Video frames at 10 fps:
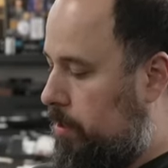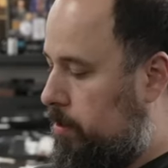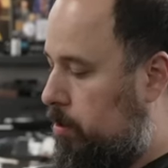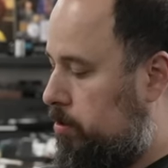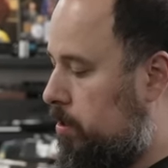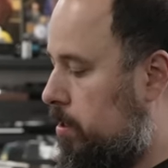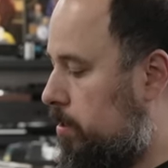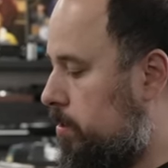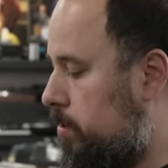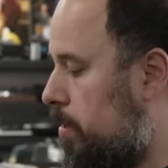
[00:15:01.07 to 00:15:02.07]
got the alternate
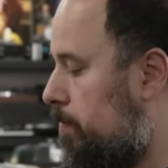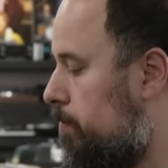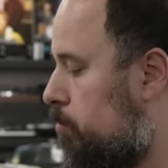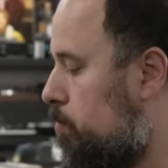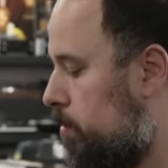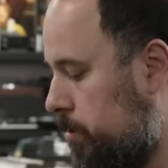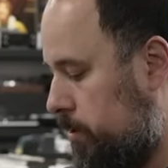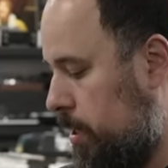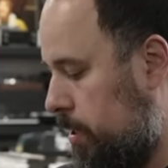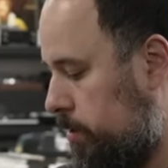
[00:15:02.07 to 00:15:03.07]
itself, Rumors,
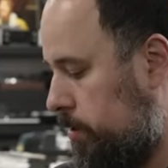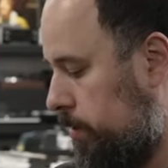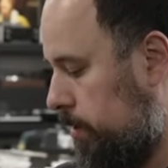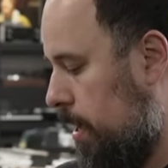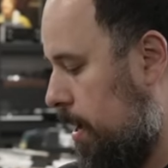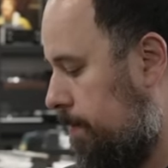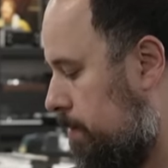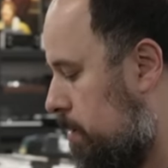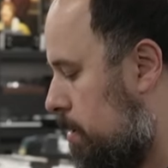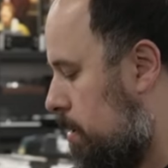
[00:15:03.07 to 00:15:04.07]
Tusk, Live.
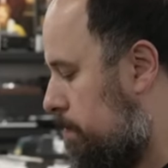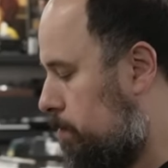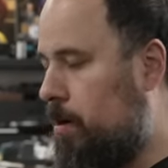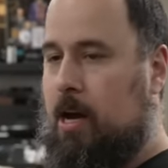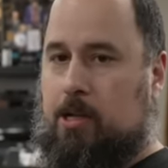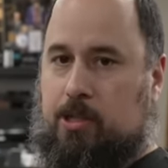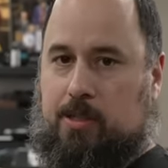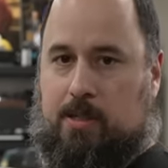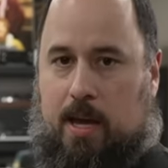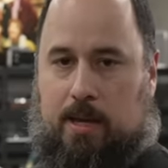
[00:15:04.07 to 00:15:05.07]
Mirage
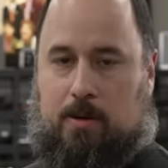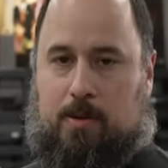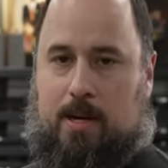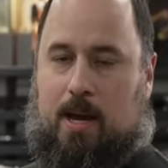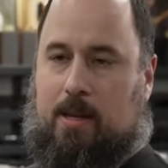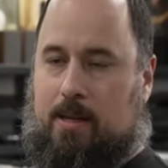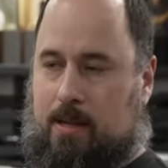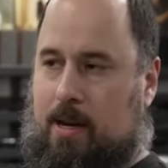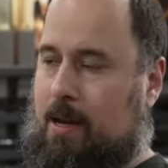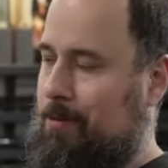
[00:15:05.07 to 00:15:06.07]
and Tango in, in
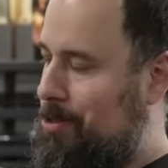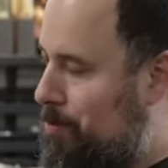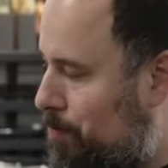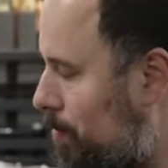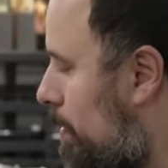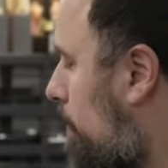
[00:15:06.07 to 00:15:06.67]
the Night, which is pretty